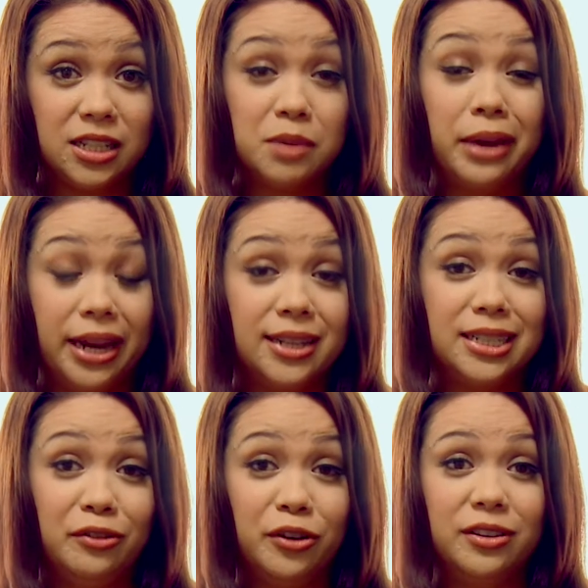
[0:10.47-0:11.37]
To make a
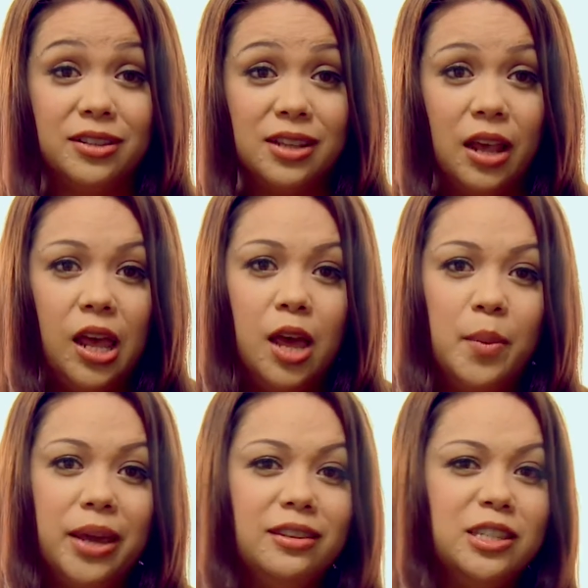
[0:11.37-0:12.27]
difference.
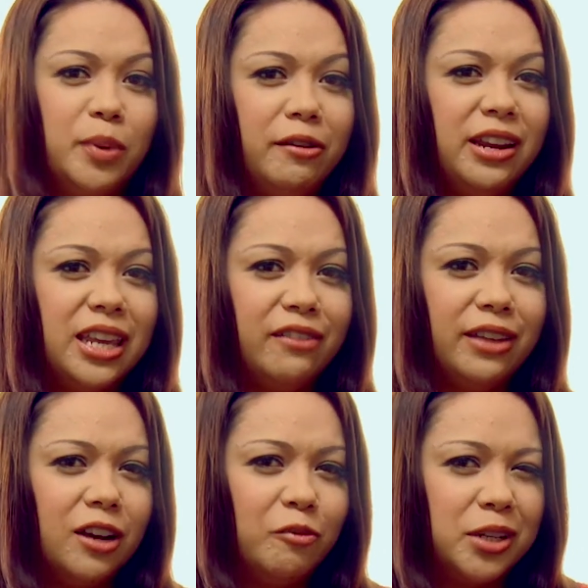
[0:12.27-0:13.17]
But in the spirit of
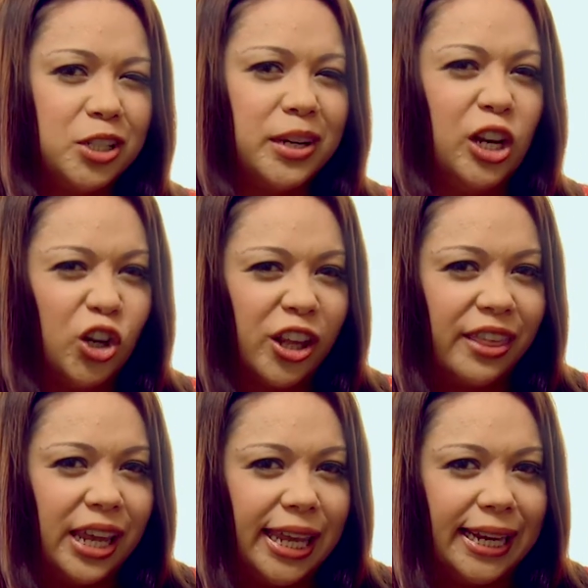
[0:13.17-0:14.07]
giving, I've been doing a lot of
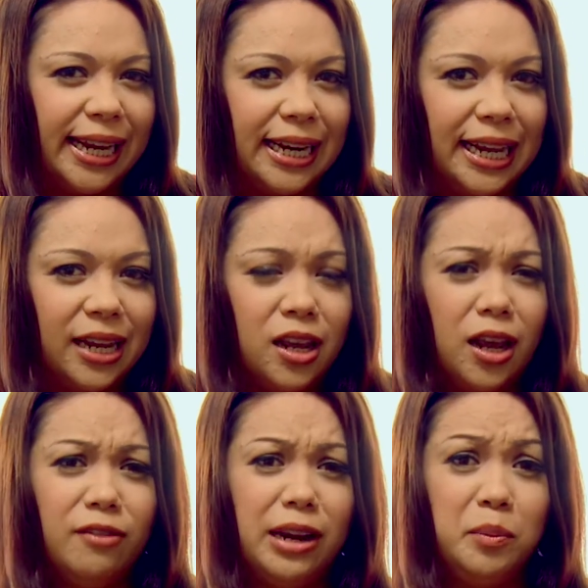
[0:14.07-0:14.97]
thinking lately
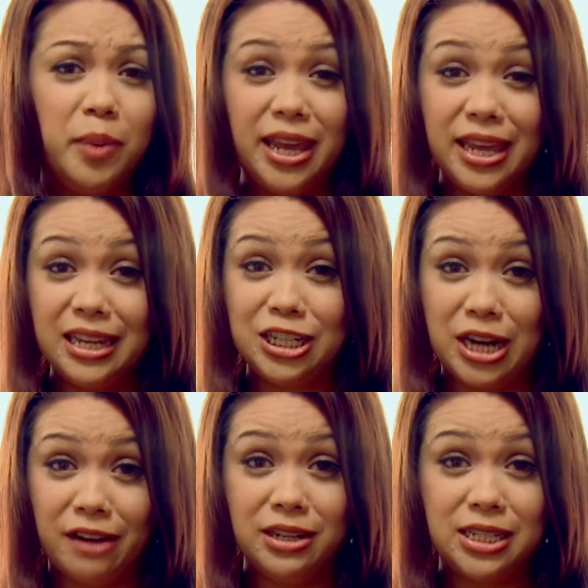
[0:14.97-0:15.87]
around picking a
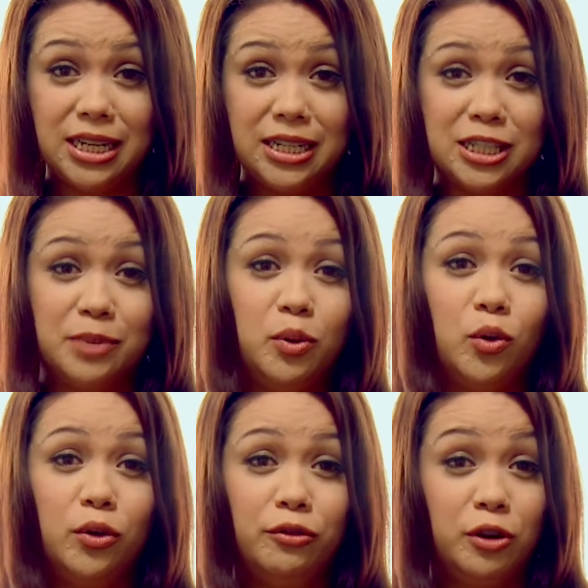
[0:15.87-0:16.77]
charity to
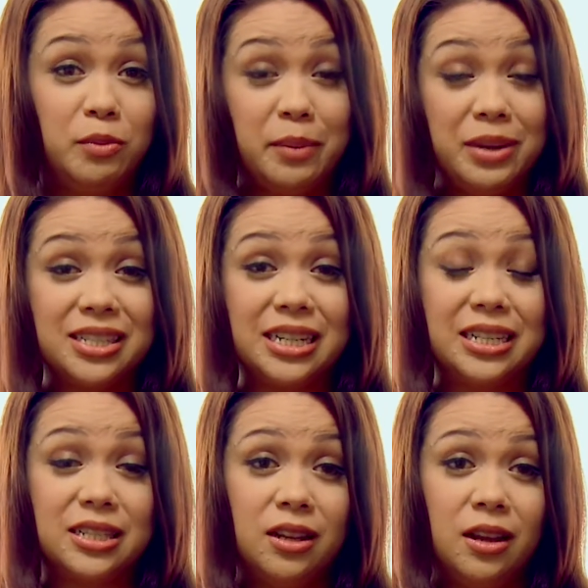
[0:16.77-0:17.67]
support through my
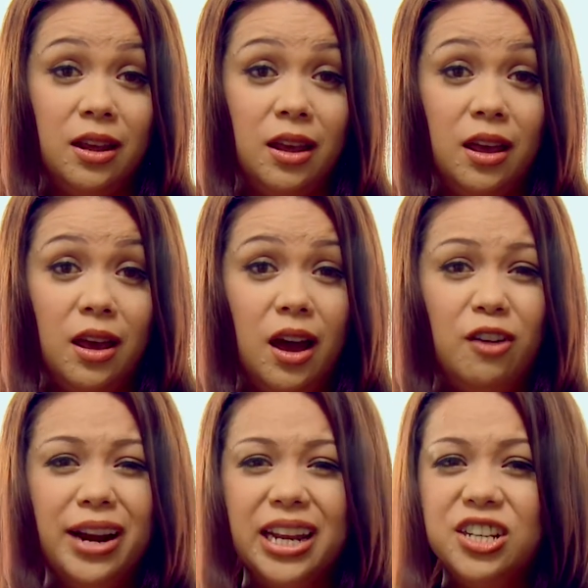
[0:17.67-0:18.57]
business. I
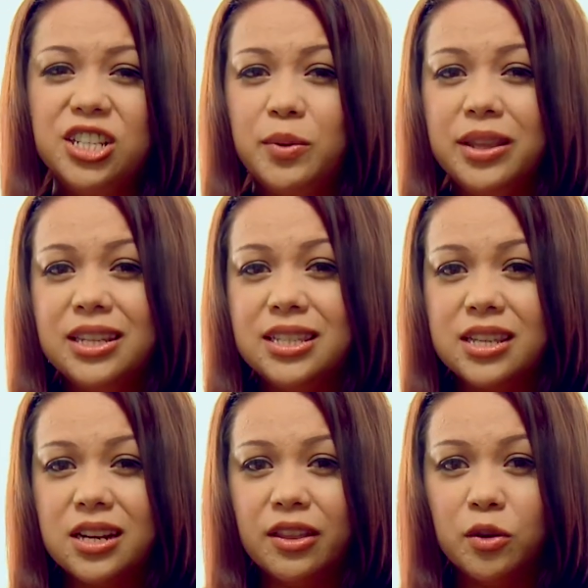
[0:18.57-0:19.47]
reckon doing this is
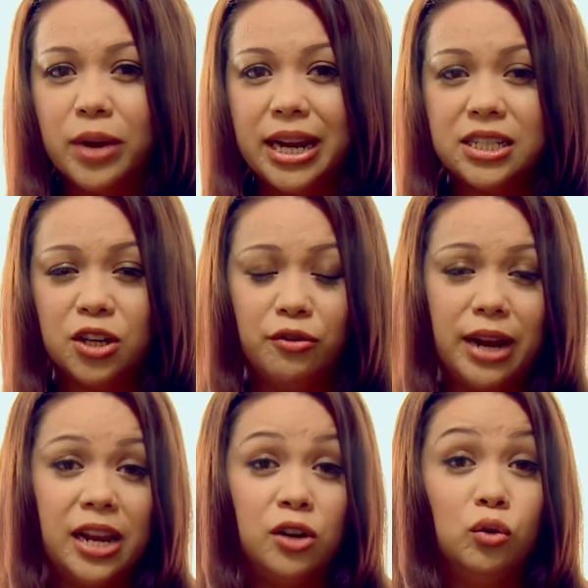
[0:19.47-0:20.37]
another way to
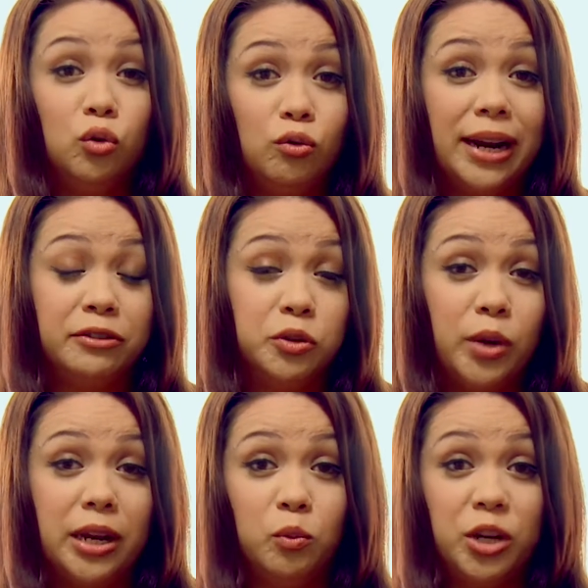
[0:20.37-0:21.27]
create an all-round
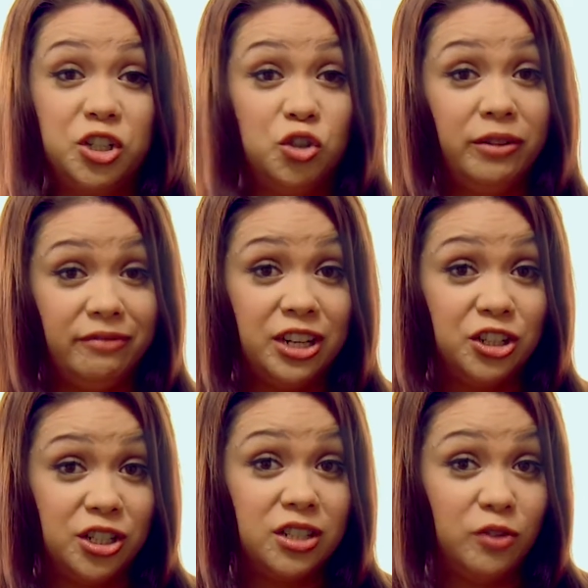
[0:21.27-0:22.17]
win, which joint
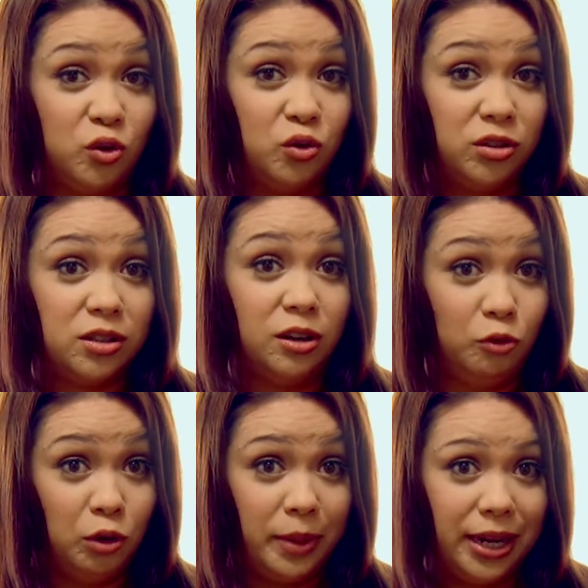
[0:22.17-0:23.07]
ventures, of course, are
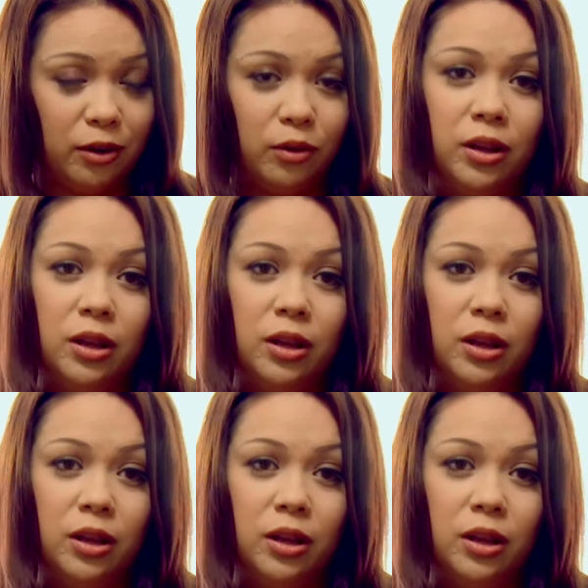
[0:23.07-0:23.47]
all about.